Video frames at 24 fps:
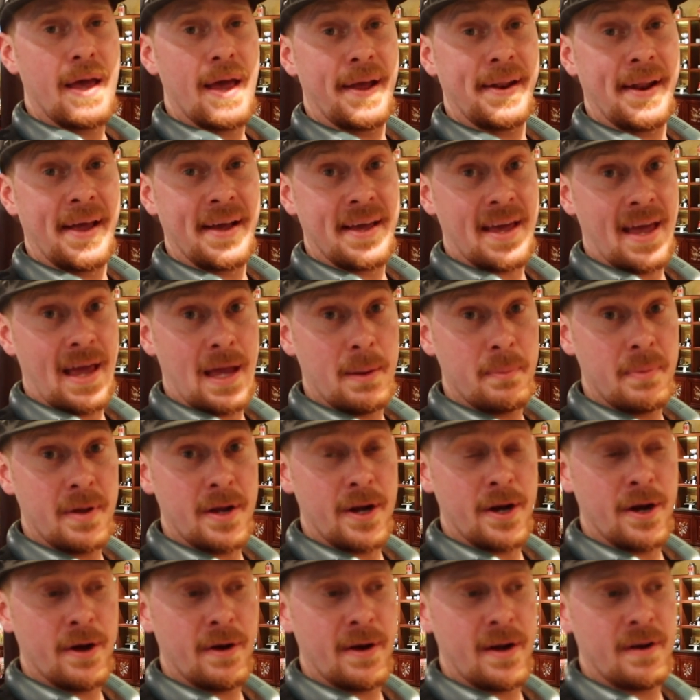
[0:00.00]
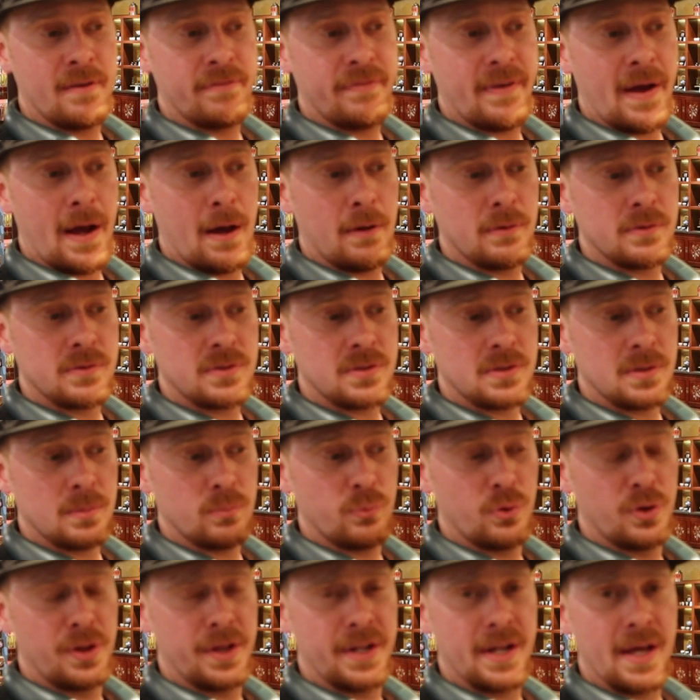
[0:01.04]
and I came here and found
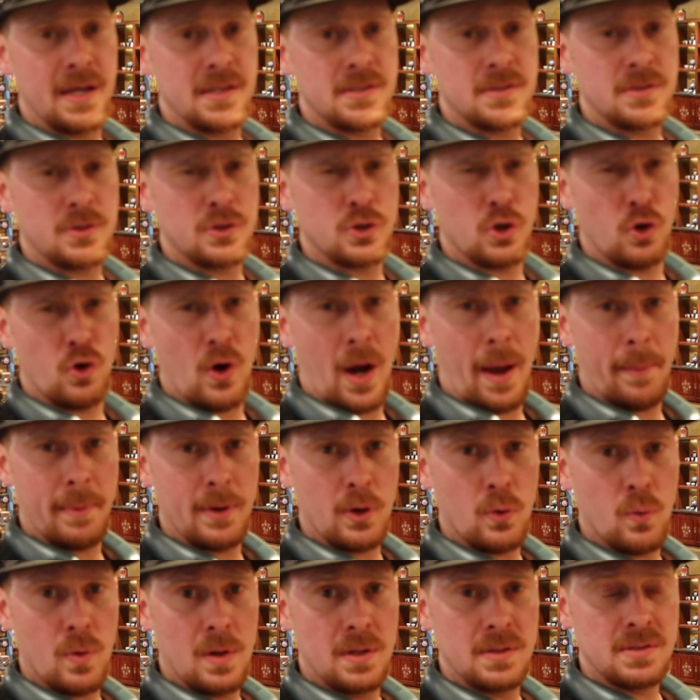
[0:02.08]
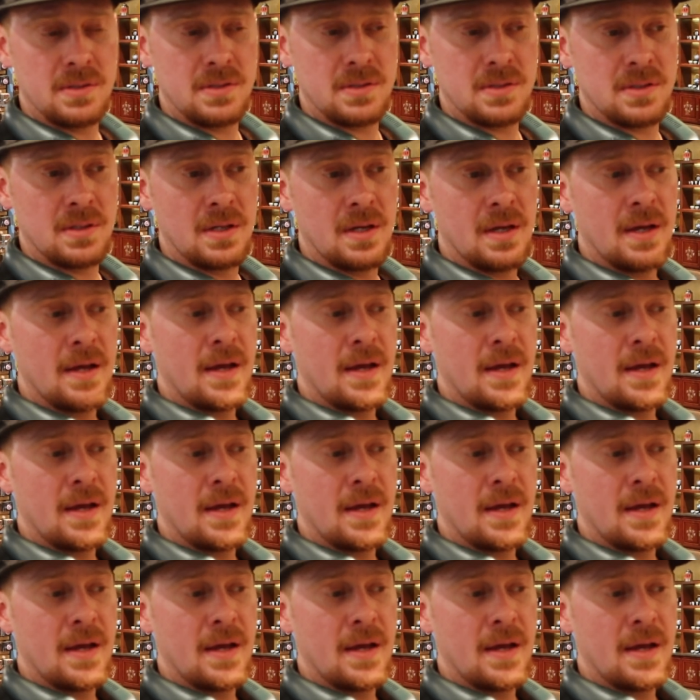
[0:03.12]
some really nice ceramic ones